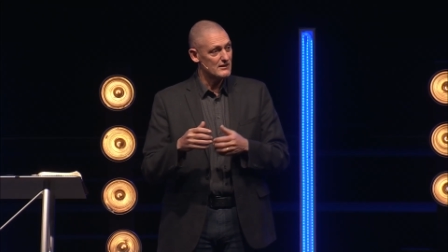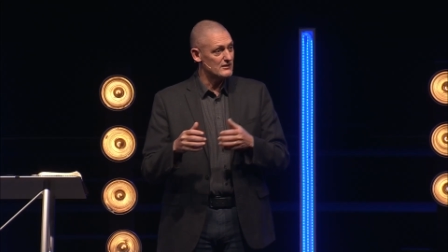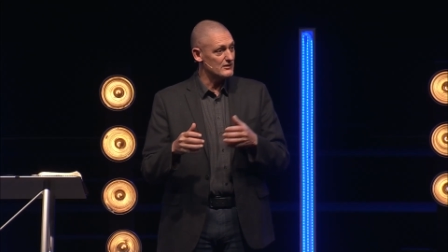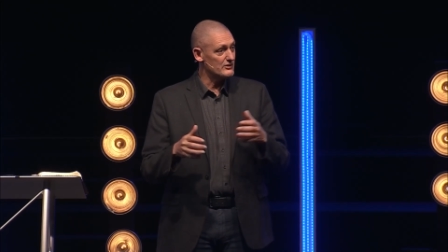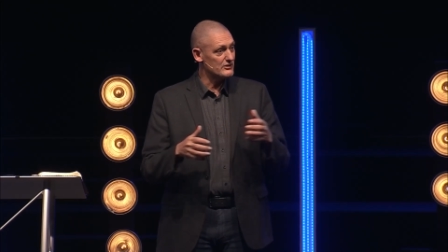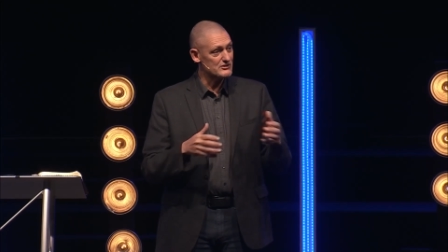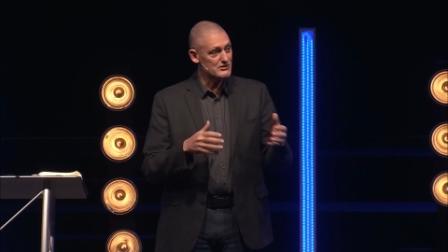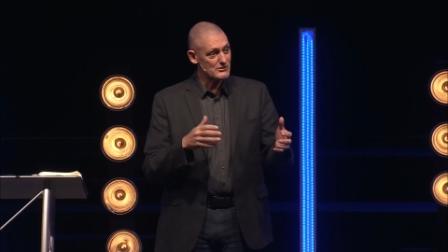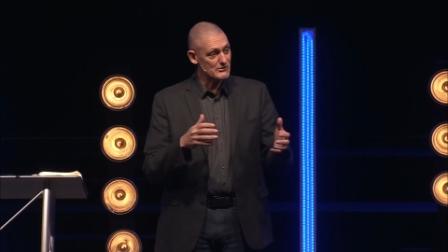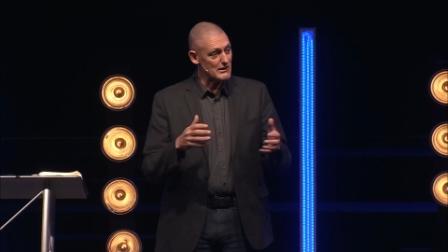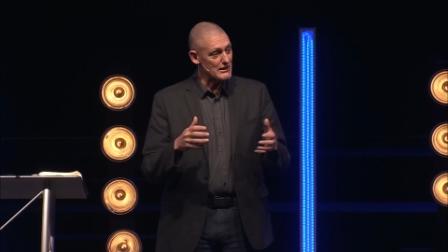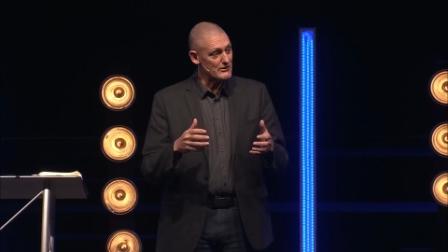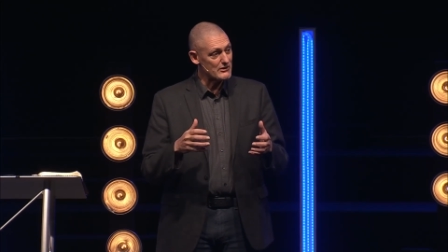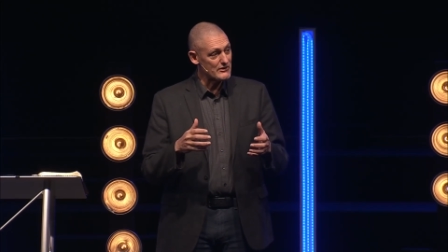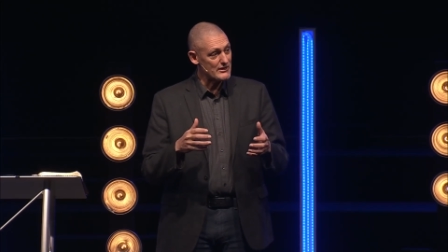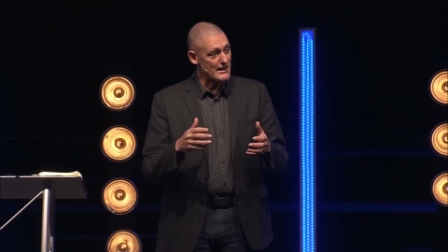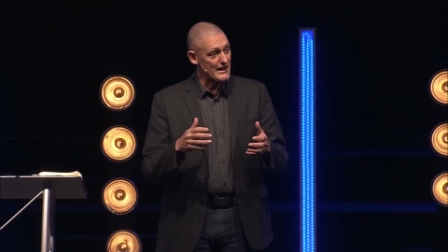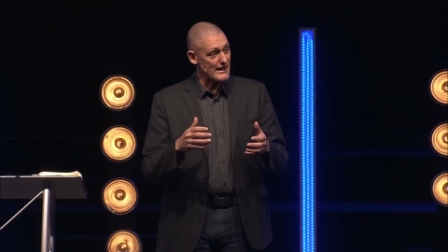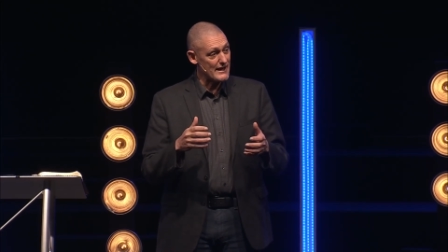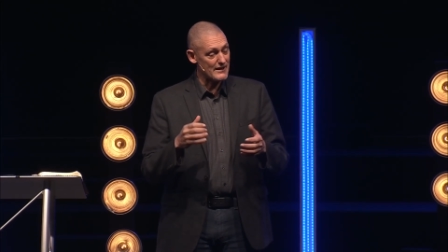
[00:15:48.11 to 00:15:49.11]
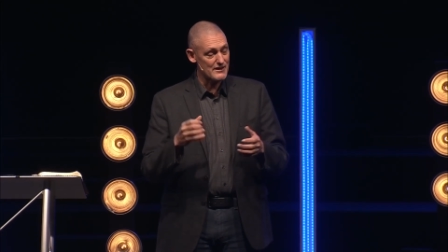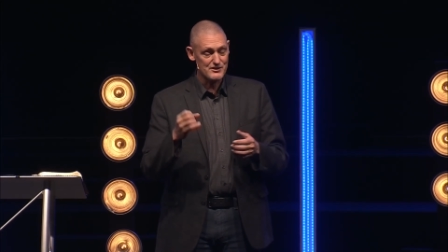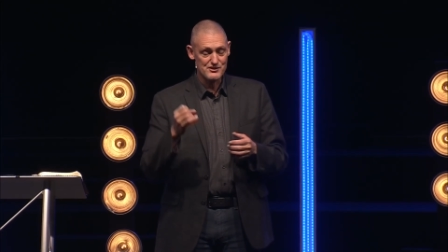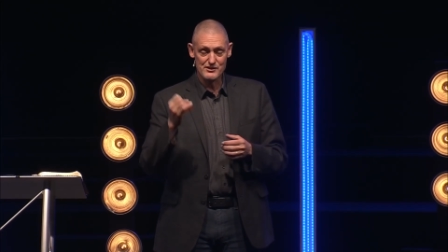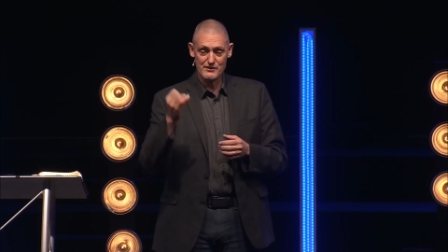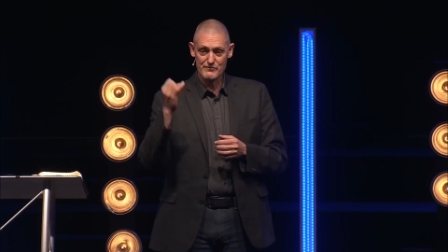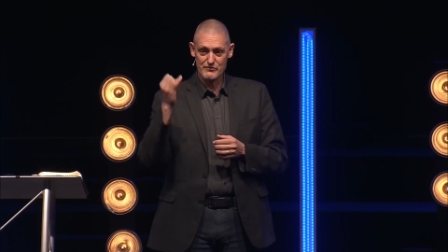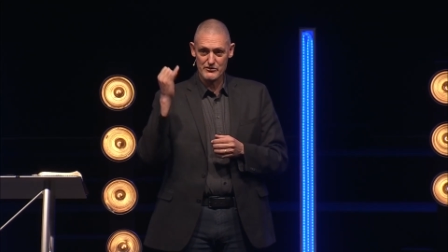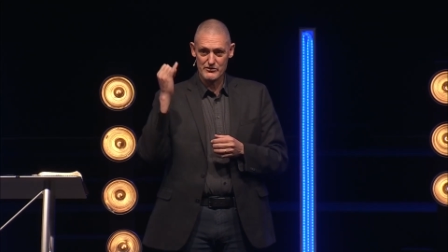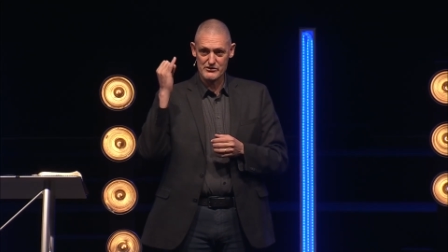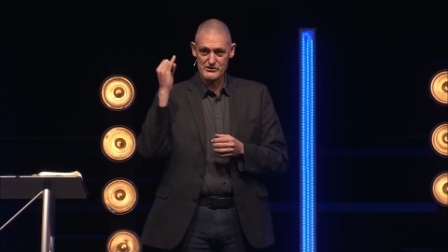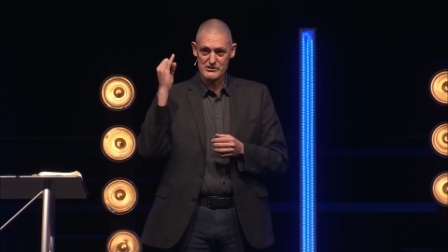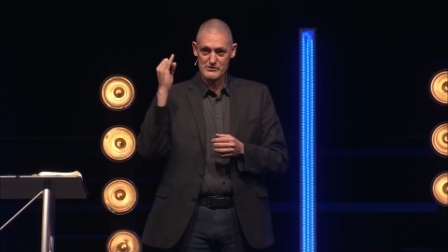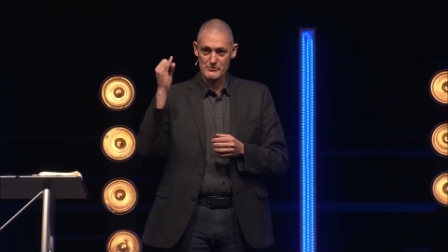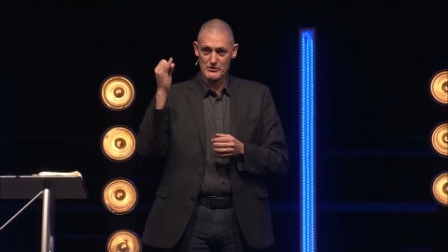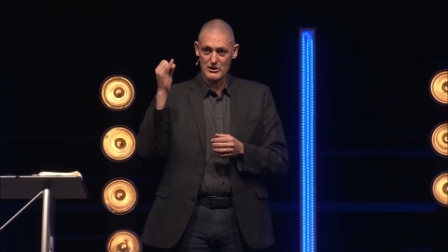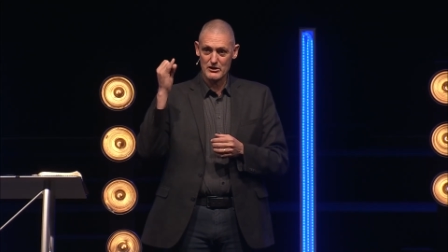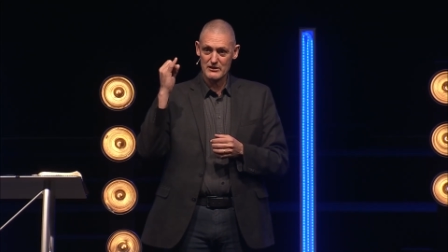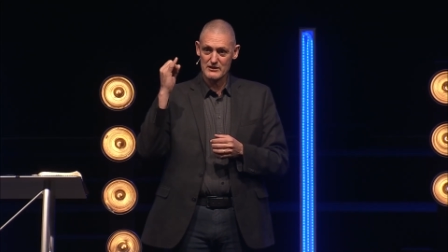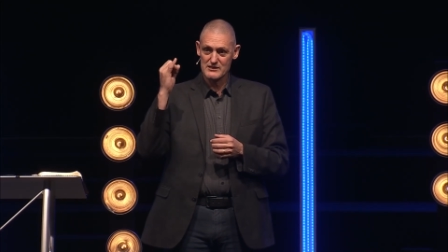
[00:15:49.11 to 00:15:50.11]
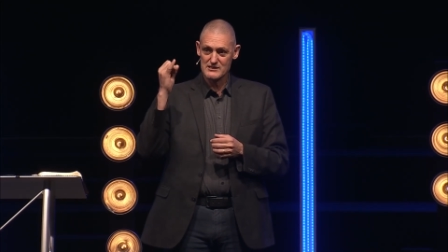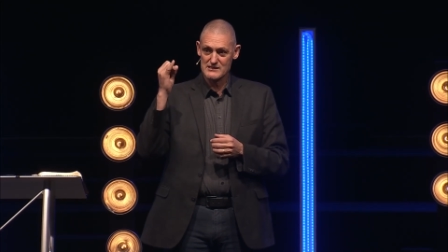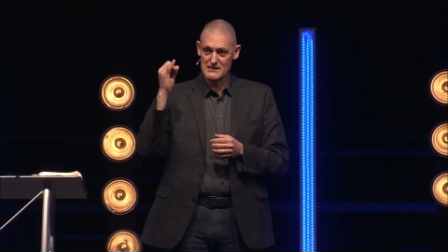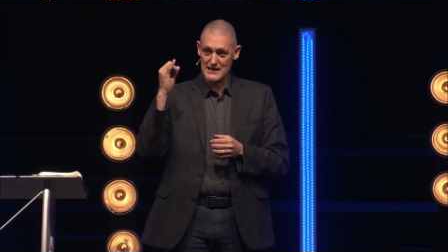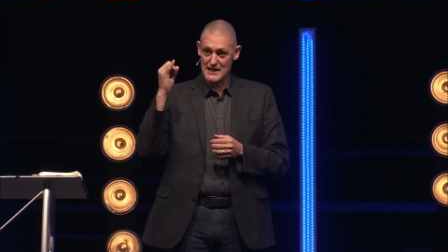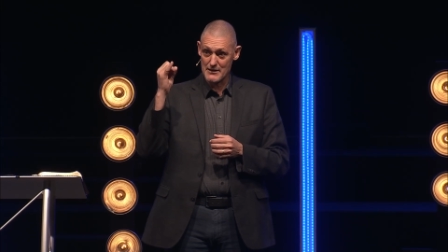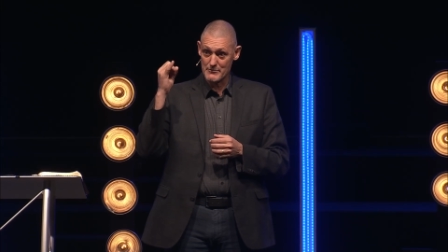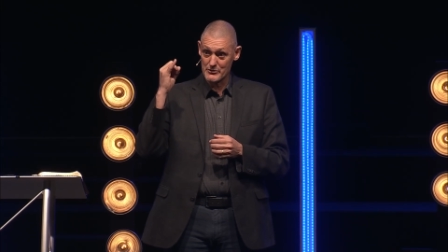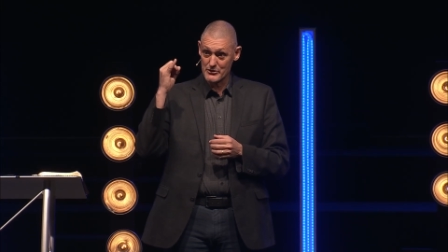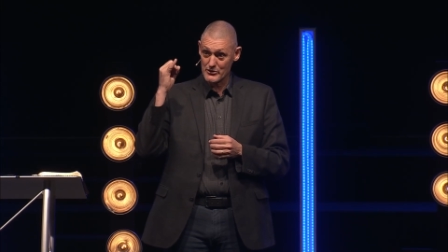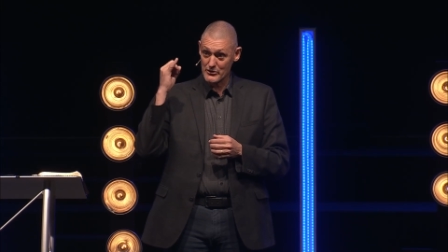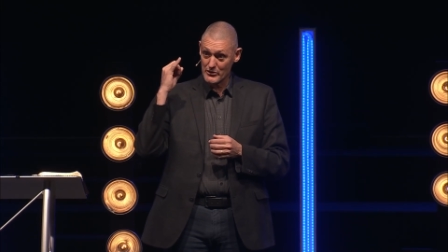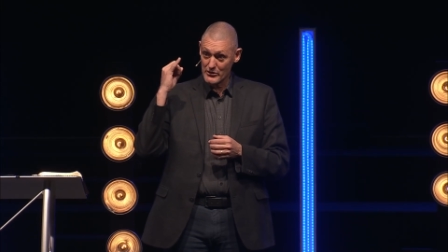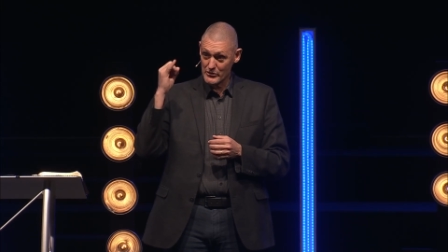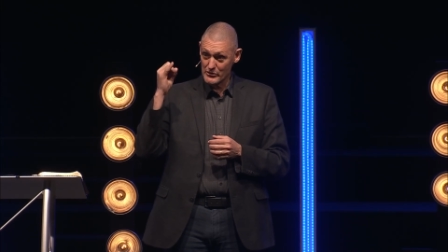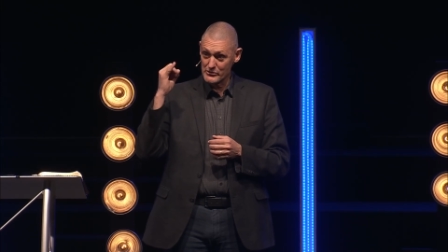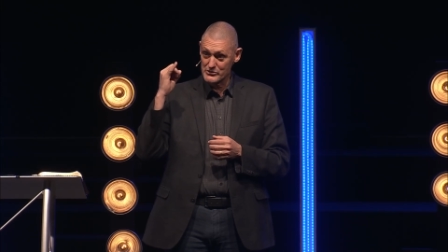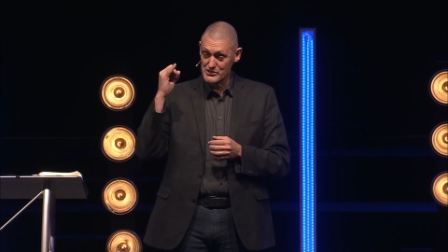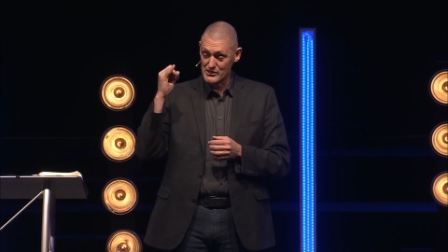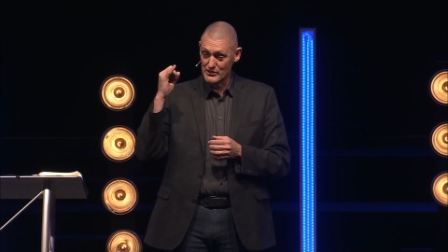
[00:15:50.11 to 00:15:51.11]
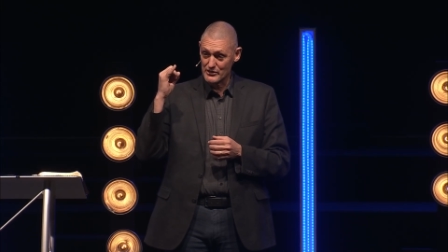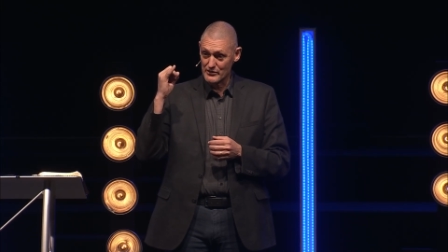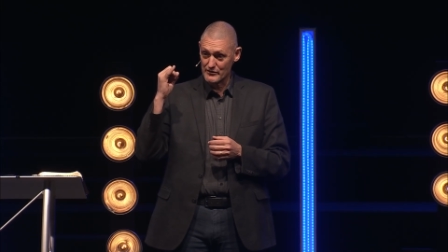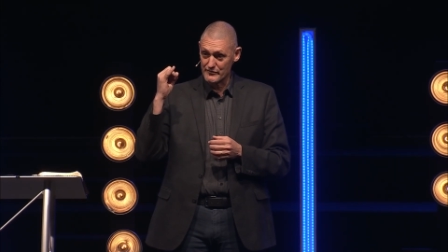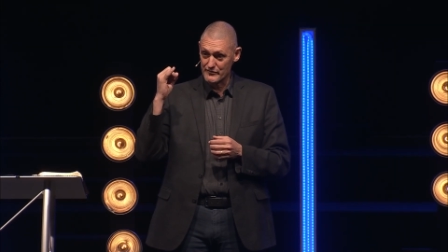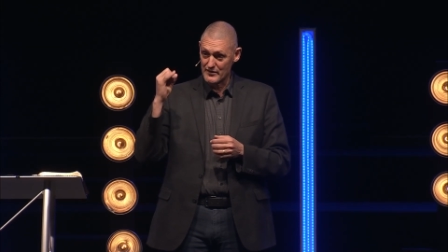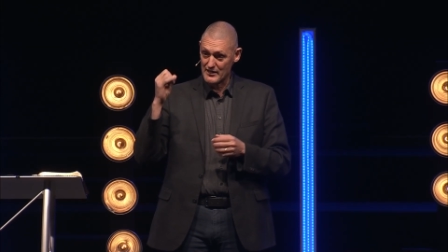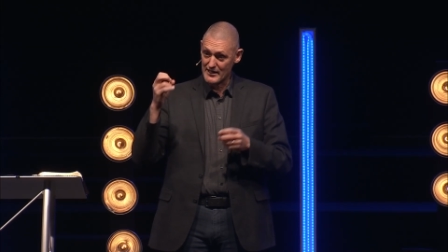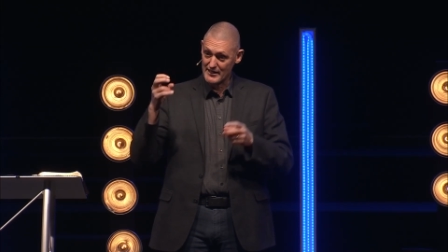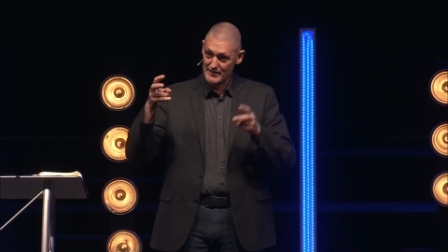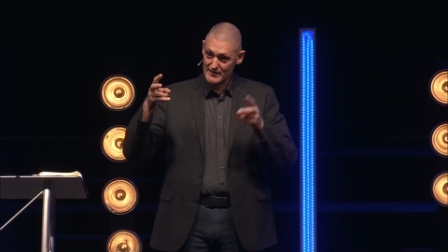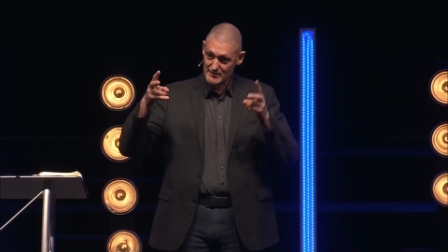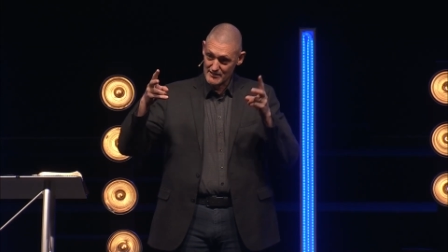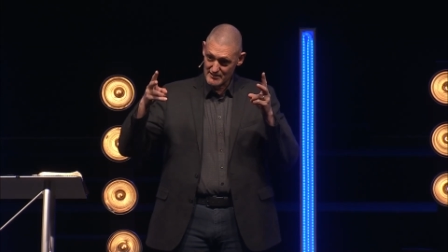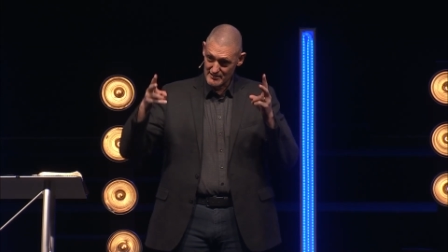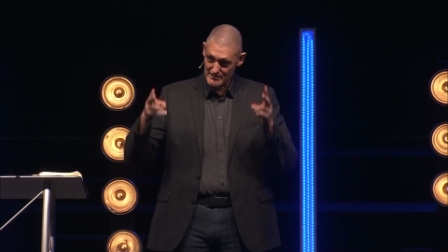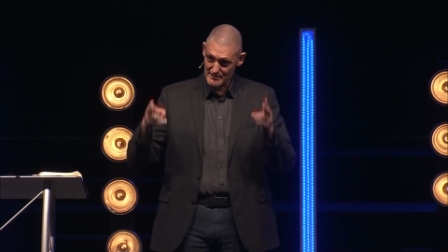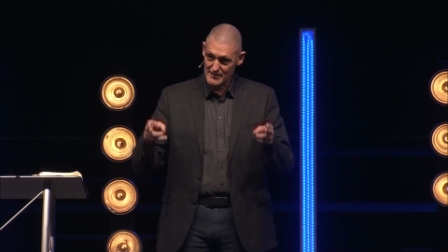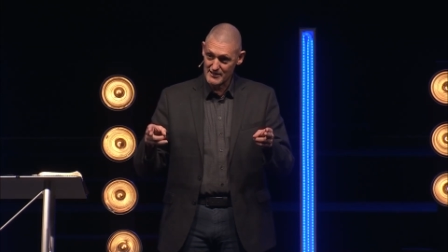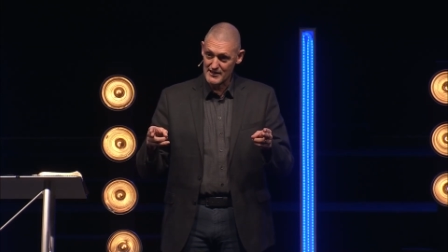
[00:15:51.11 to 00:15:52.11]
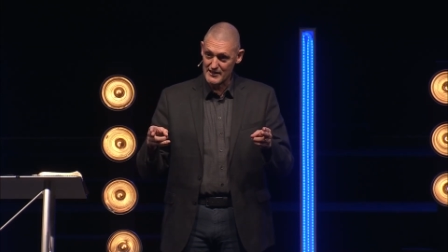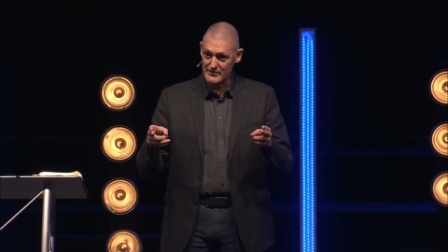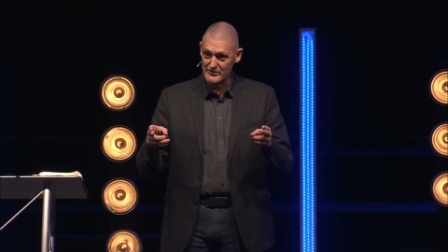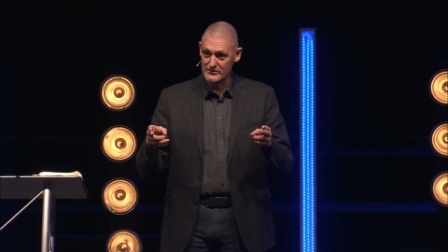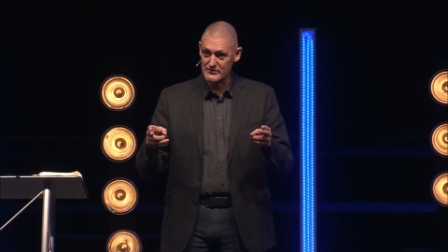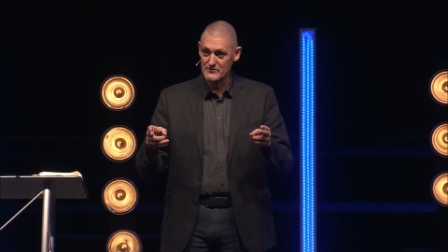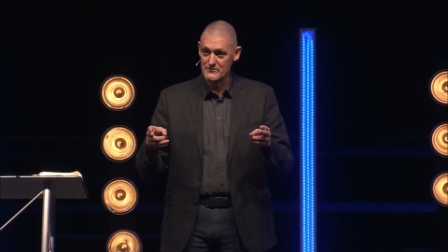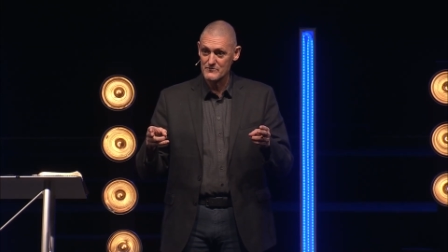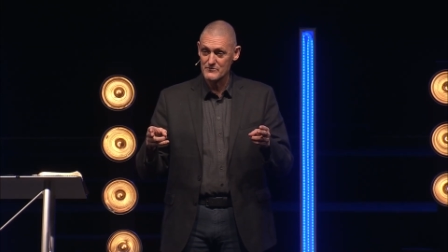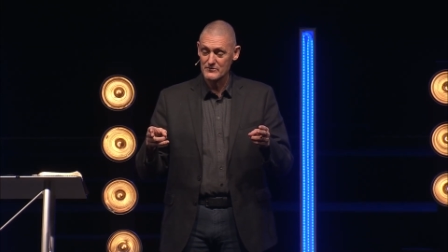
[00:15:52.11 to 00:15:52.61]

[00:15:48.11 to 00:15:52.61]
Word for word: looked around in that engine for the smallest diameter hose he could find, cut it out,